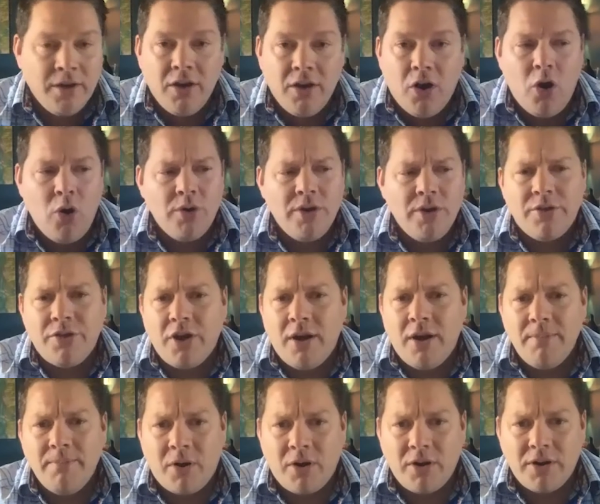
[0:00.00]
Oh, you
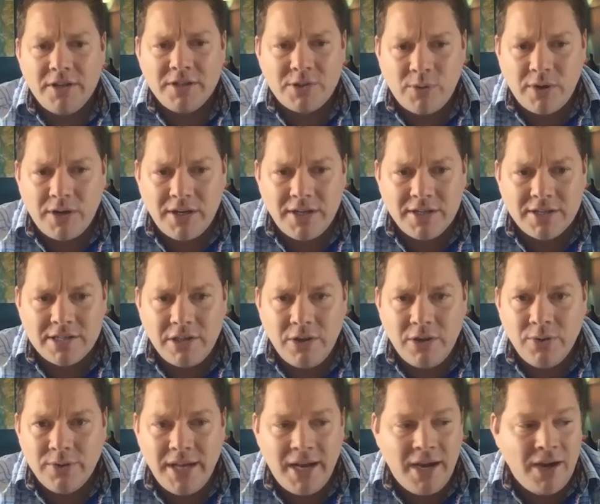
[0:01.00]
thought markets were going to slow
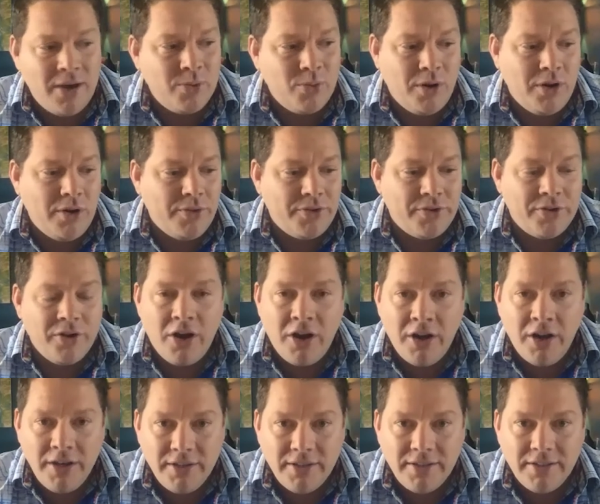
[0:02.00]
down. Well, they're
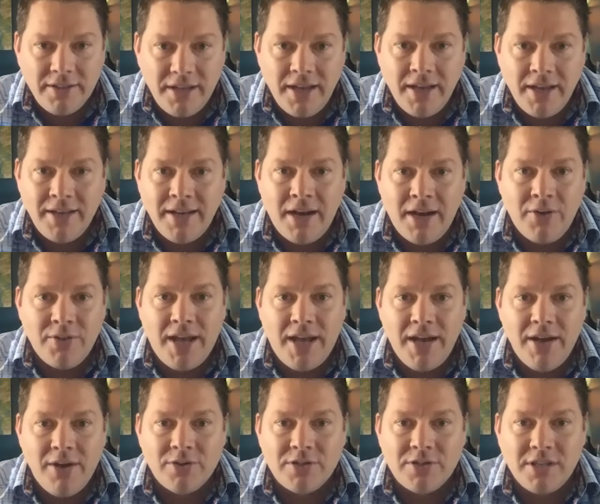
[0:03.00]
not. And now the
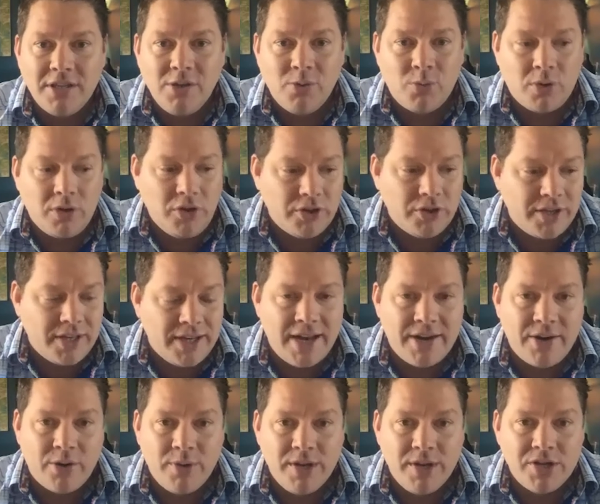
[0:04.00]
house that you were looking at
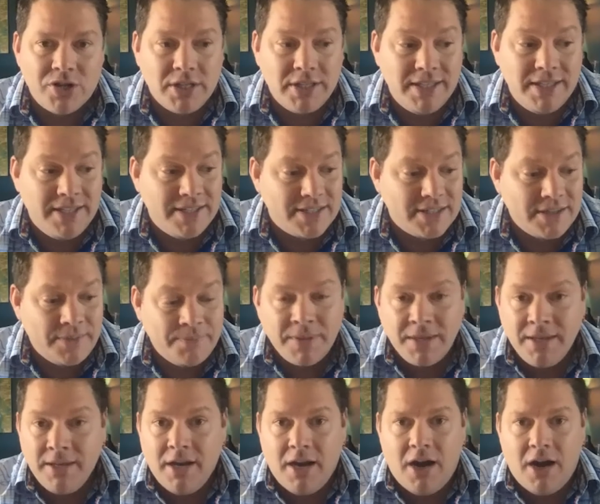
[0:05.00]
originally is
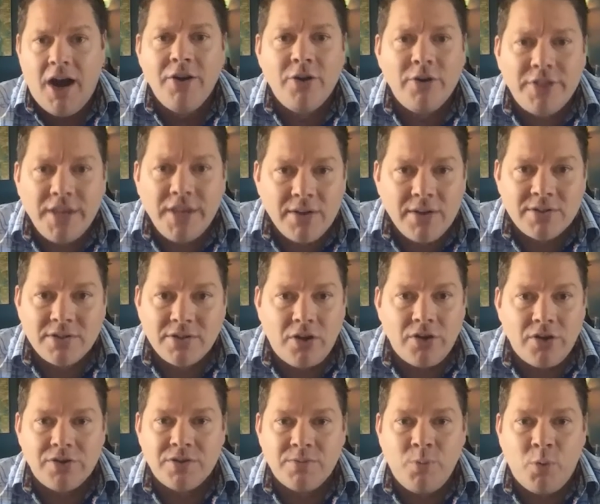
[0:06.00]

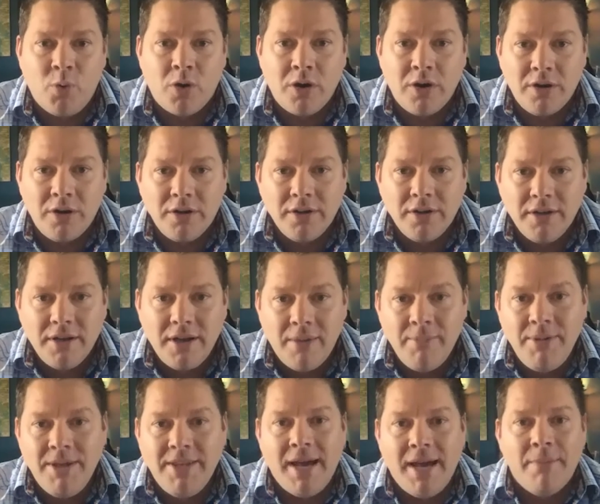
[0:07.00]
$100,000 more. I
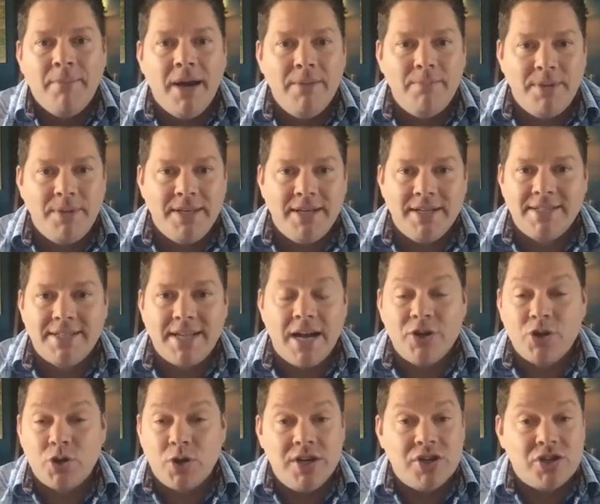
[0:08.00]
mean, that might be an
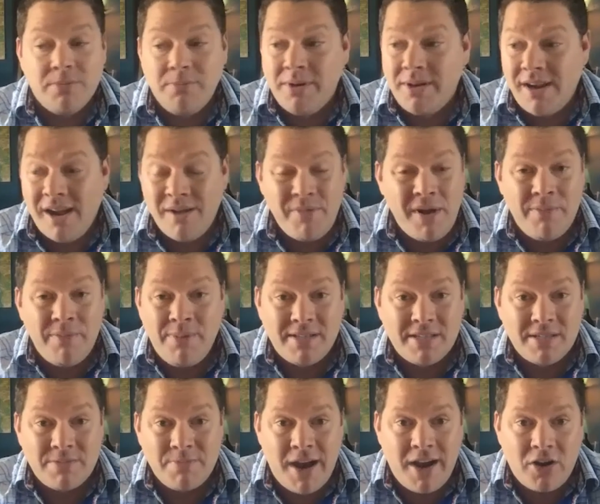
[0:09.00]
exaggeration, but I might be
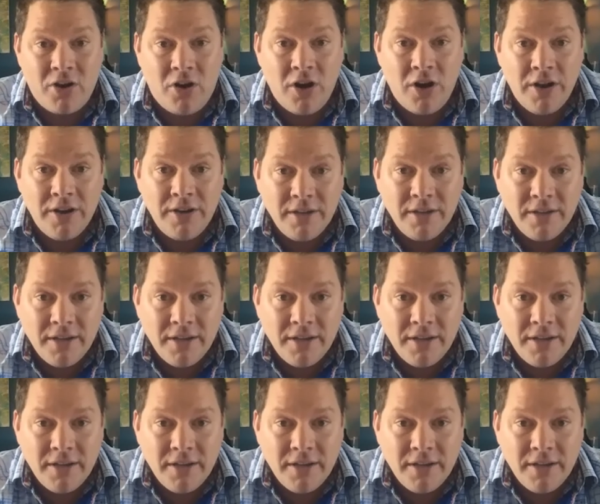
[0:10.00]
smack on.